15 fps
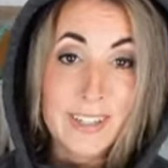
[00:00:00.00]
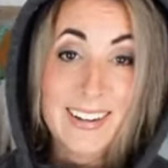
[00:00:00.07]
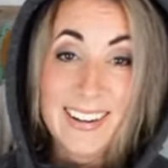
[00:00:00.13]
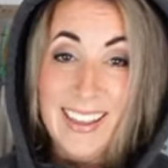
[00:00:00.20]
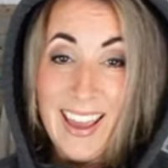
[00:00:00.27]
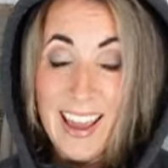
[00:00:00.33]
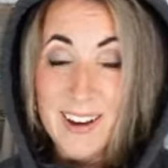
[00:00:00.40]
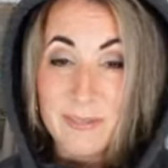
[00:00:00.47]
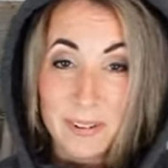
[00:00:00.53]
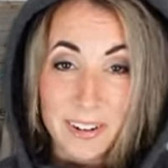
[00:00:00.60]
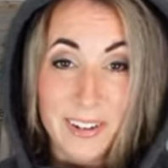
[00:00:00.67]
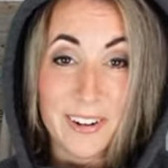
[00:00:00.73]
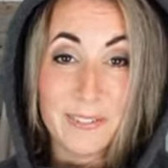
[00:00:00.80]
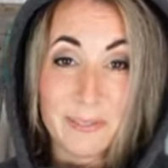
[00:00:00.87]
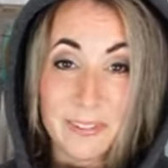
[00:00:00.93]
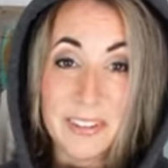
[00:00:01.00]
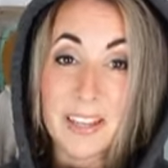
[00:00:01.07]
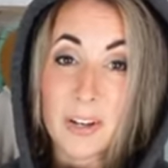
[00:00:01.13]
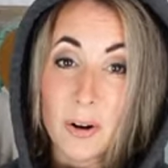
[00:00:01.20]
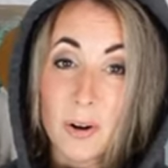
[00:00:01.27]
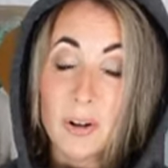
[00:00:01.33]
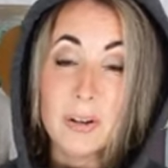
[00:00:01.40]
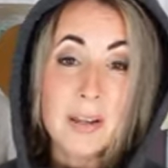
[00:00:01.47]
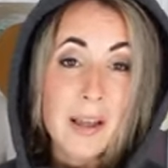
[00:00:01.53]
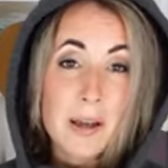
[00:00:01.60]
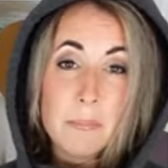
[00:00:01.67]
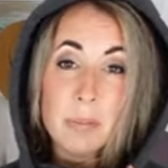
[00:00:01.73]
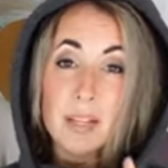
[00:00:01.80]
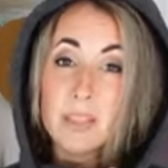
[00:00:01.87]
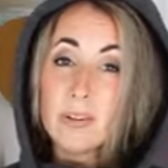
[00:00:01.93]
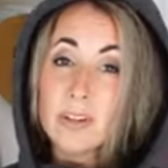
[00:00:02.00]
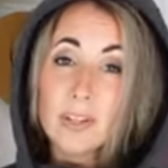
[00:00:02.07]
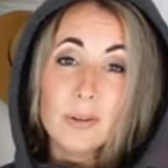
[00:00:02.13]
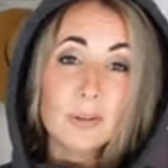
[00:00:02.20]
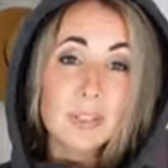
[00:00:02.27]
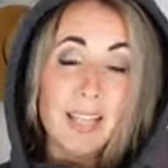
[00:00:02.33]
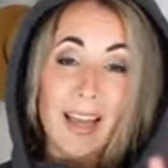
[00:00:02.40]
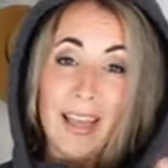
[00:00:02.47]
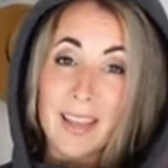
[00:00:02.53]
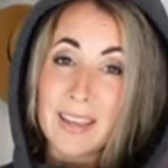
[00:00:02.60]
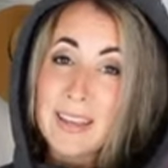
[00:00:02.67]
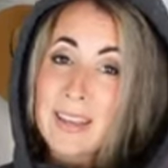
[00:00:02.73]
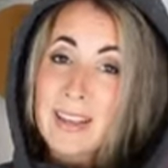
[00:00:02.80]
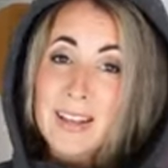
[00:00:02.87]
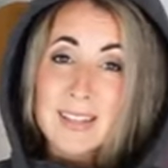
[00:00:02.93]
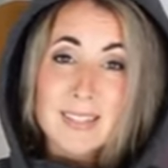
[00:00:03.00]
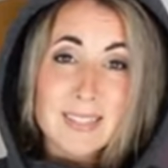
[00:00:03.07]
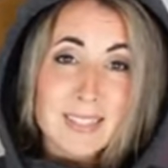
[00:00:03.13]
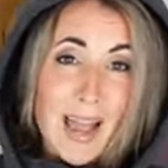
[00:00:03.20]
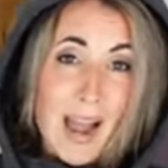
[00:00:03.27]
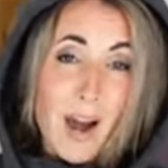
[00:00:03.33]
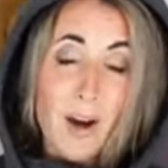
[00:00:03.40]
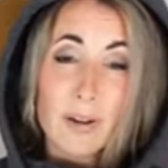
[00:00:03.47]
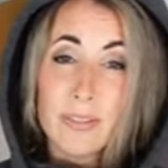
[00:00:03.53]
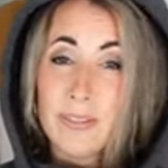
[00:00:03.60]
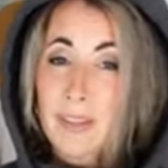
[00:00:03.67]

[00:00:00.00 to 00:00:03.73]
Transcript: okay, where you're really cold, but the, you like south,